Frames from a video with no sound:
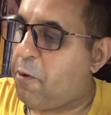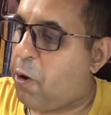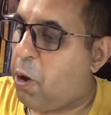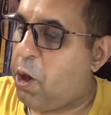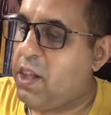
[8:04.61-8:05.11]

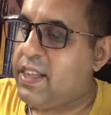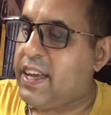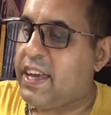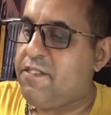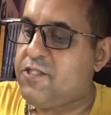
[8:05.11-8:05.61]
all the
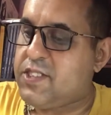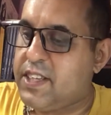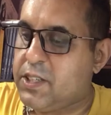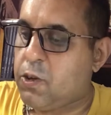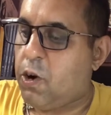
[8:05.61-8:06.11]
gifts
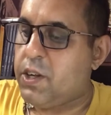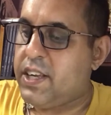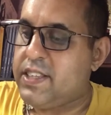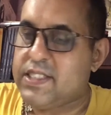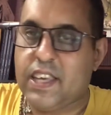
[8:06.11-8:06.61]
that God
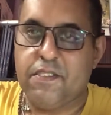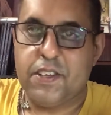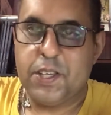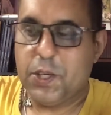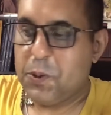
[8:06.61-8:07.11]
has
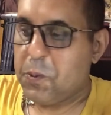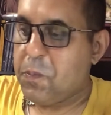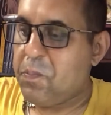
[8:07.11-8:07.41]
given you.